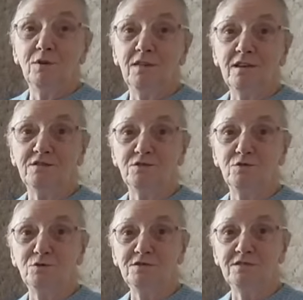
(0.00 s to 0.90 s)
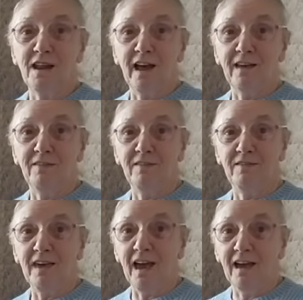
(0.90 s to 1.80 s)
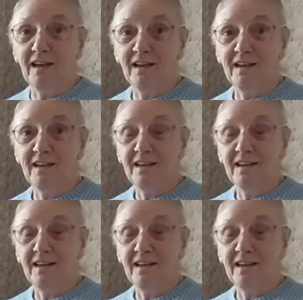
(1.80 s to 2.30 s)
But this gooseneck thing,